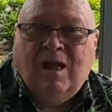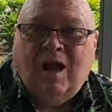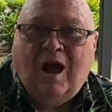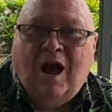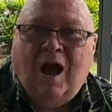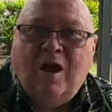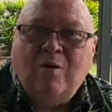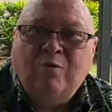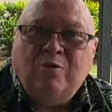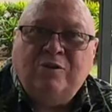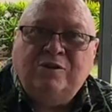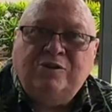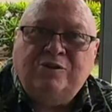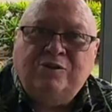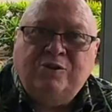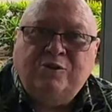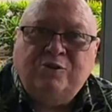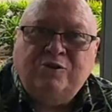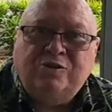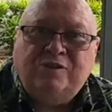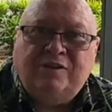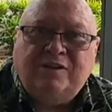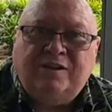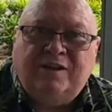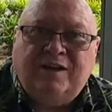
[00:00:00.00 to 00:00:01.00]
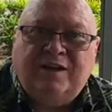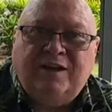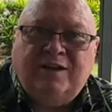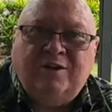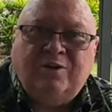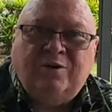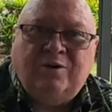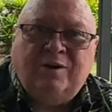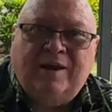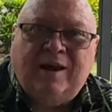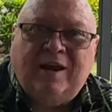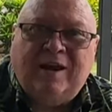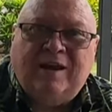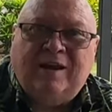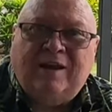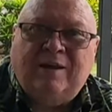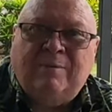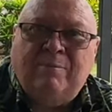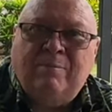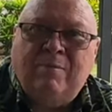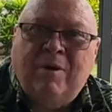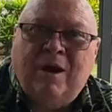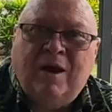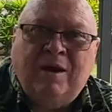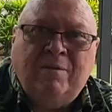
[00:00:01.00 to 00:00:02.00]
I was using the internet
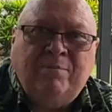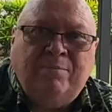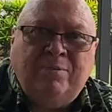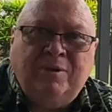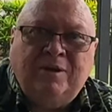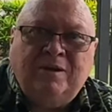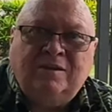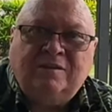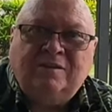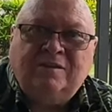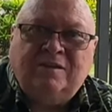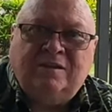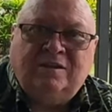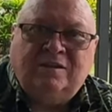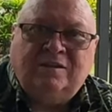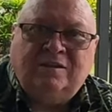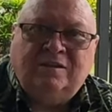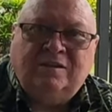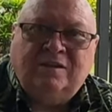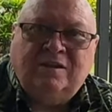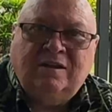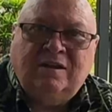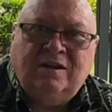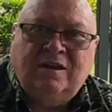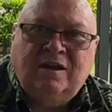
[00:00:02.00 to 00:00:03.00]
in my business